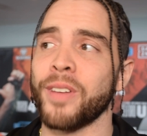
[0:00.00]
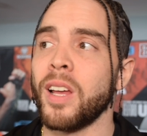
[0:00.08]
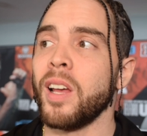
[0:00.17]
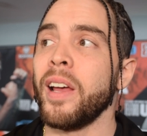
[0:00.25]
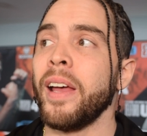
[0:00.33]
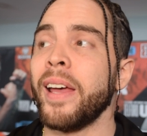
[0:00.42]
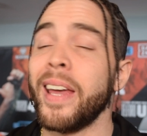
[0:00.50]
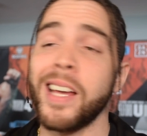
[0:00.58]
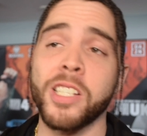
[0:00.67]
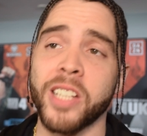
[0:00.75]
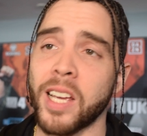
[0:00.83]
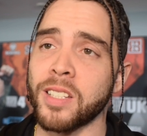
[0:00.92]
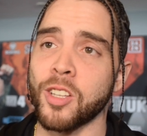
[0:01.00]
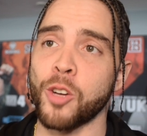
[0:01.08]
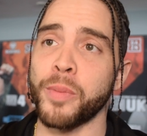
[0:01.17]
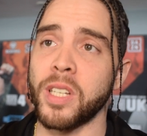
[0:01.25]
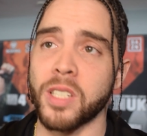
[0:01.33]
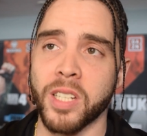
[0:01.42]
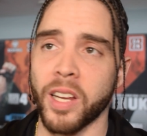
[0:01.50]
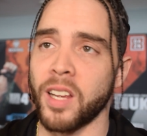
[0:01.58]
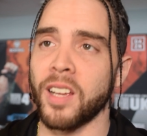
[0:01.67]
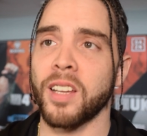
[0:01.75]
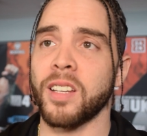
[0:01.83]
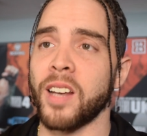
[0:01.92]
handshakes don't mean shit,
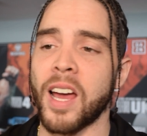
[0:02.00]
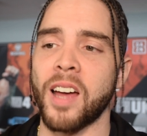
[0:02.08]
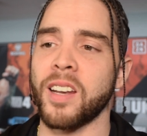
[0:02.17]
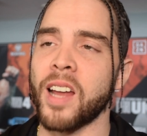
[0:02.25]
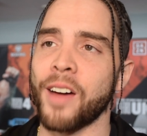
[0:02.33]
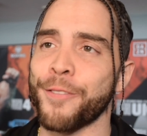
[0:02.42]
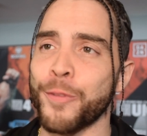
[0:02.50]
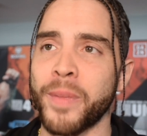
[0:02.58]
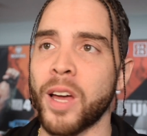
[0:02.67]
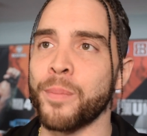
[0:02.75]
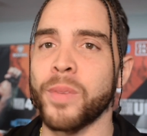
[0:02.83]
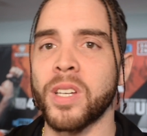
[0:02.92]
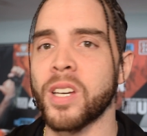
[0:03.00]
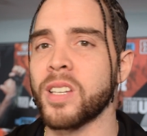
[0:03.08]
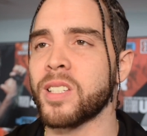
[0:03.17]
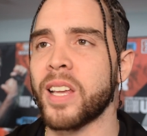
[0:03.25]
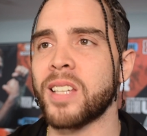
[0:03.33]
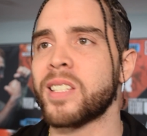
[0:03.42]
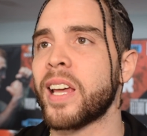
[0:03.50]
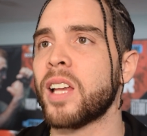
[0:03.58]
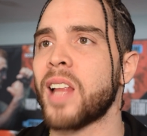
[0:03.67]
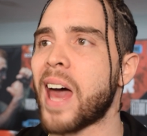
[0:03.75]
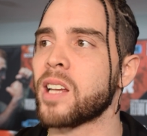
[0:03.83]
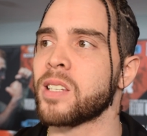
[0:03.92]
not from them, because they say
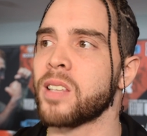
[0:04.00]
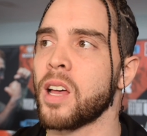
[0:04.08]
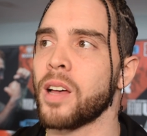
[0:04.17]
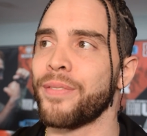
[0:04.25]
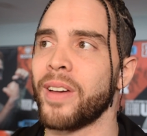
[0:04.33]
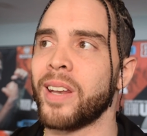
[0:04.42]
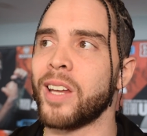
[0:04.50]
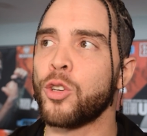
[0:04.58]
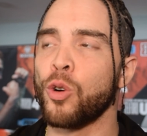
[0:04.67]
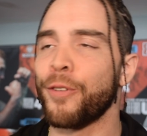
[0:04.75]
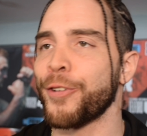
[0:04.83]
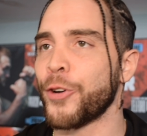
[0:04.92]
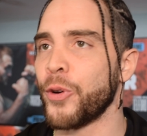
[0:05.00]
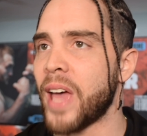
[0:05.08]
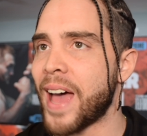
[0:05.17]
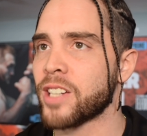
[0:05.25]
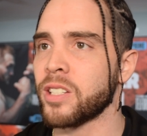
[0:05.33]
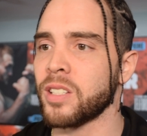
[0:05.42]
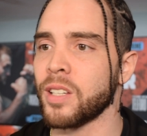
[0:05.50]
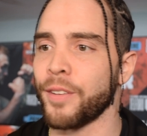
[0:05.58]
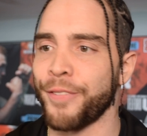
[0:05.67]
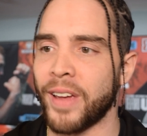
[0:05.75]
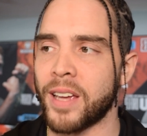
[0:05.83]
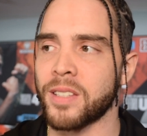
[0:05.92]
a lot of stuff and they do it for the reactions of
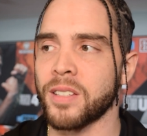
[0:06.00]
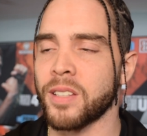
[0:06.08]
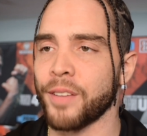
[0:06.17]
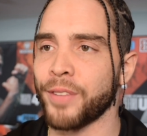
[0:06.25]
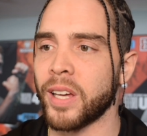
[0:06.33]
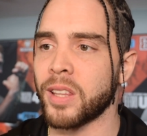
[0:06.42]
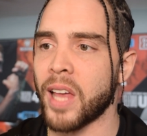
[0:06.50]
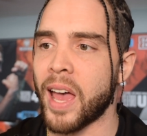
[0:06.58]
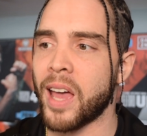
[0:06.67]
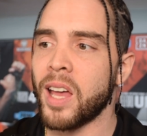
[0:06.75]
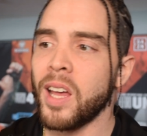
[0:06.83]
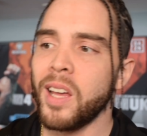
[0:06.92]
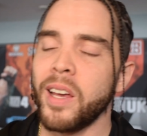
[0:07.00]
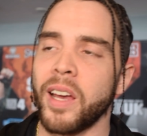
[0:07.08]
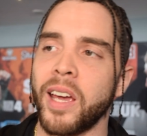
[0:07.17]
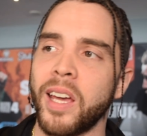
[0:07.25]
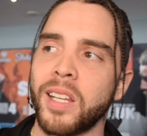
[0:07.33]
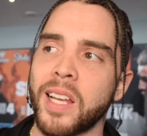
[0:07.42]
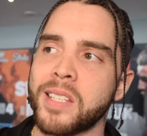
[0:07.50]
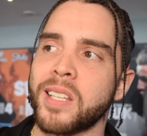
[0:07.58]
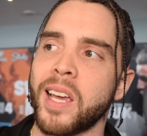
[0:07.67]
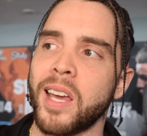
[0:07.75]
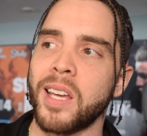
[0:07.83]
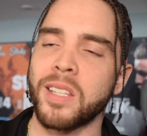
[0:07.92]
the fans and stuff like that. And let's
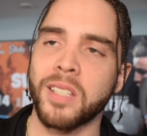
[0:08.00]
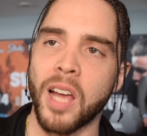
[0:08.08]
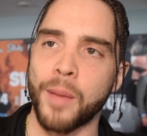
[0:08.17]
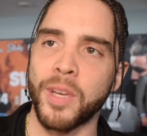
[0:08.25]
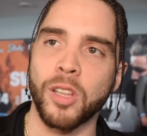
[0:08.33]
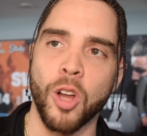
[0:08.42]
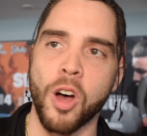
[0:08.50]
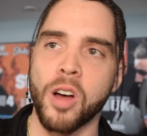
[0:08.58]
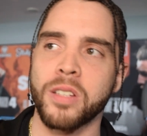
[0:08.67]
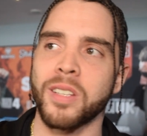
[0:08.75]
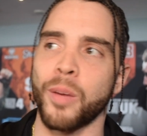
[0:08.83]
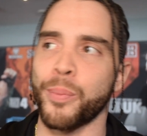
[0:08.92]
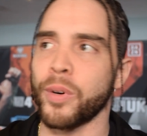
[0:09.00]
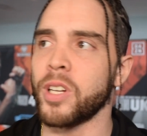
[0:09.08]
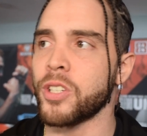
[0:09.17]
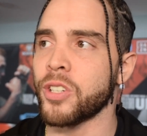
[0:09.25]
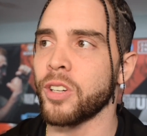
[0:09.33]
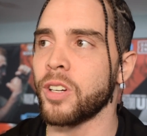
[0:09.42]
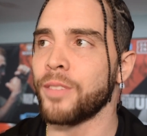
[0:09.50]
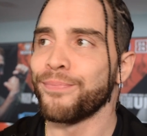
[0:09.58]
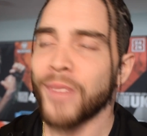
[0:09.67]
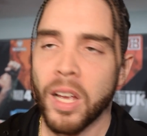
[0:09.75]
say Tommy lost, I'm pretty sure